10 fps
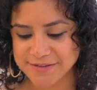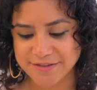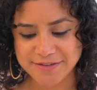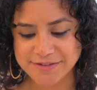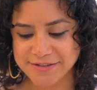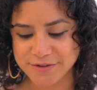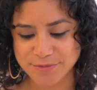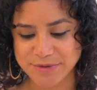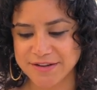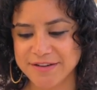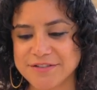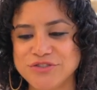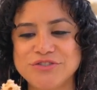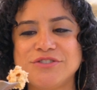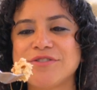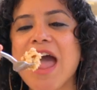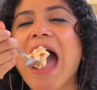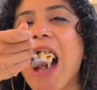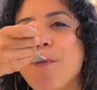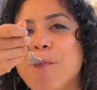And honestly, oh my gosh, this is.
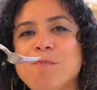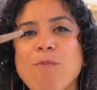Mm,